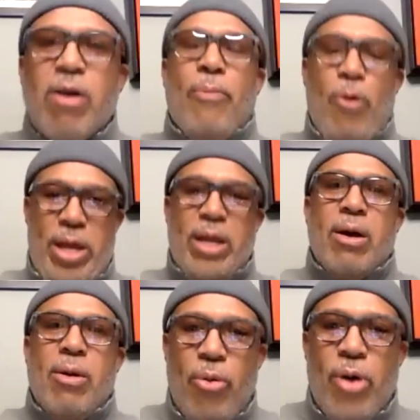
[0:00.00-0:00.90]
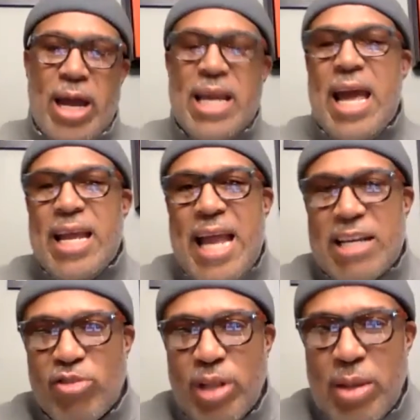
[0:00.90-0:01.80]
Good point. Good point. And
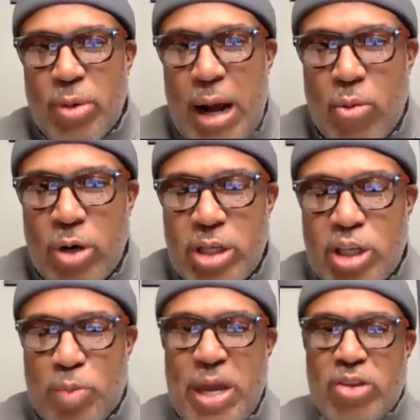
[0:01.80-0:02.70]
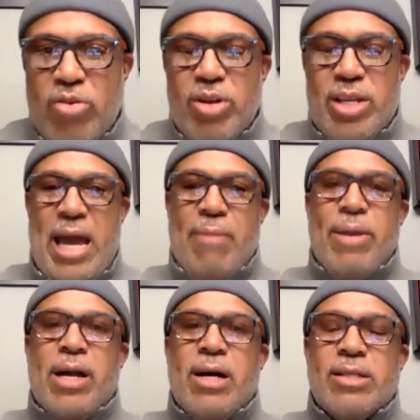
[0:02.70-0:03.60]
that's really what I wanted to speak to today
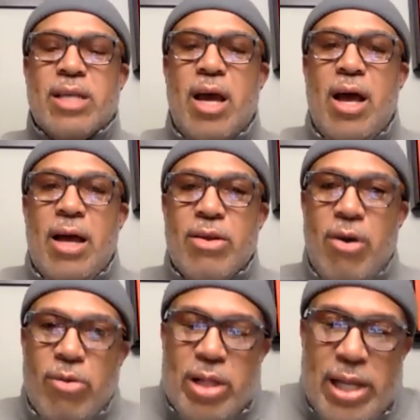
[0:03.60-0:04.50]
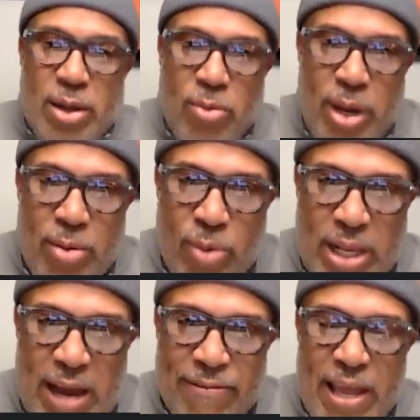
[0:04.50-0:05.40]
because clearly we
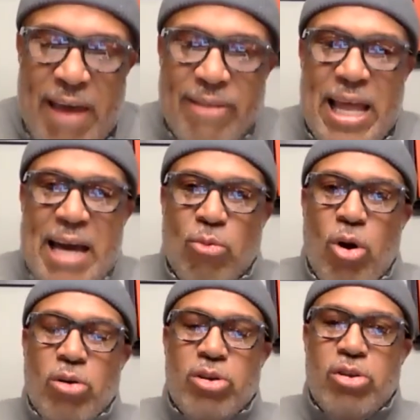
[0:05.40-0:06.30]
definitely have a lot of work to